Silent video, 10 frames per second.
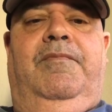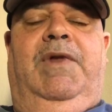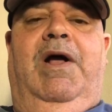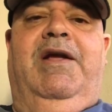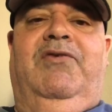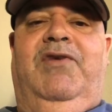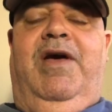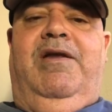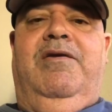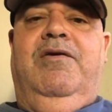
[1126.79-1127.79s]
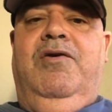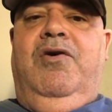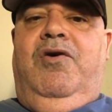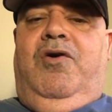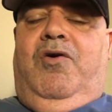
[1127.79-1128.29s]
Like I said,
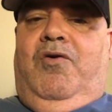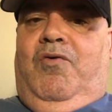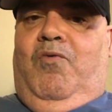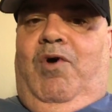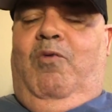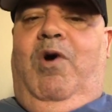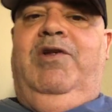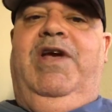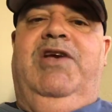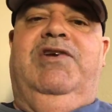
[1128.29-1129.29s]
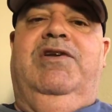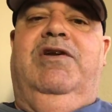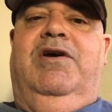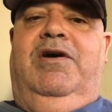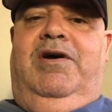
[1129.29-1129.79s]
we're one nation
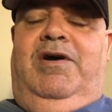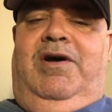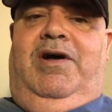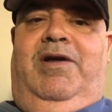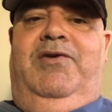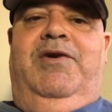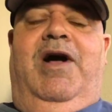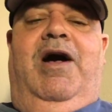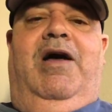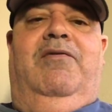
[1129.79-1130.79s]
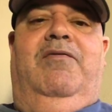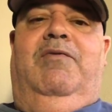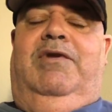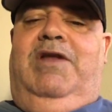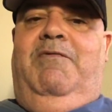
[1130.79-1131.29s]
under God
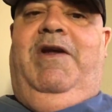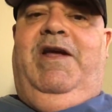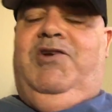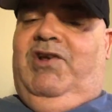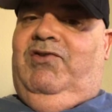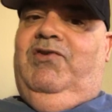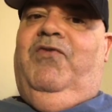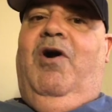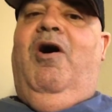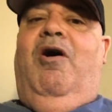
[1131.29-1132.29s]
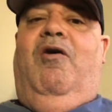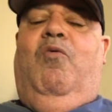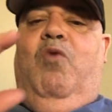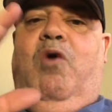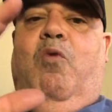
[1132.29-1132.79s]
with liberty and justice for all.
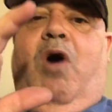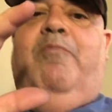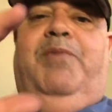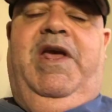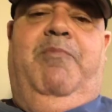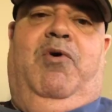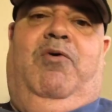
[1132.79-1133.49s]
We're one people.